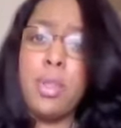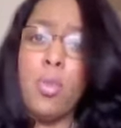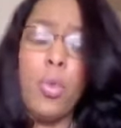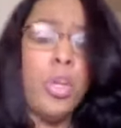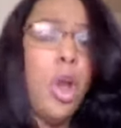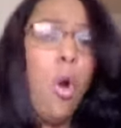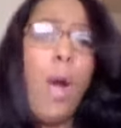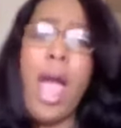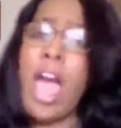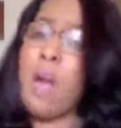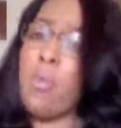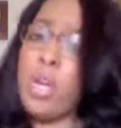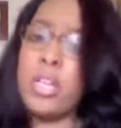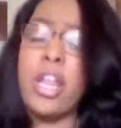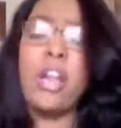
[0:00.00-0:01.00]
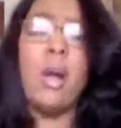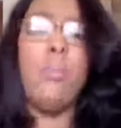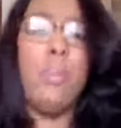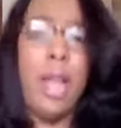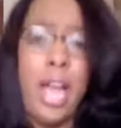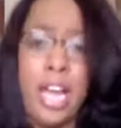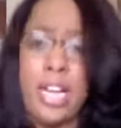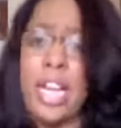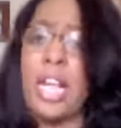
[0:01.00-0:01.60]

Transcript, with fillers: We know how it went. They complained.